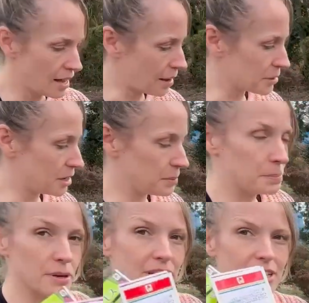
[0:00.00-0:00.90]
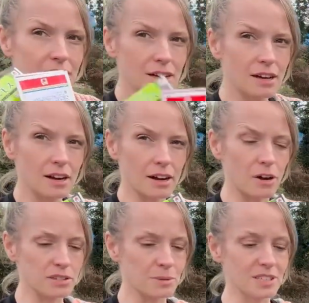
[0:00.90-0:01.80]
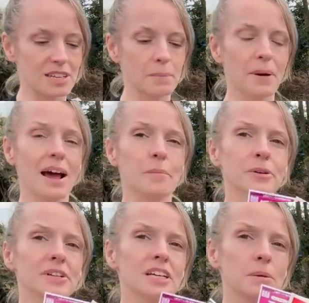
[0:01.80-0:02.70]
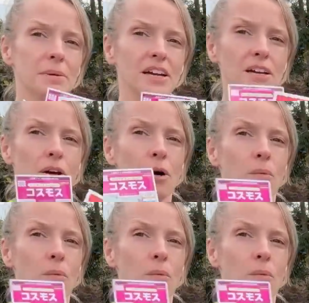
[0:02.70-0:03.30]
I'm going to be putting cosmos in, but I'm only going to put in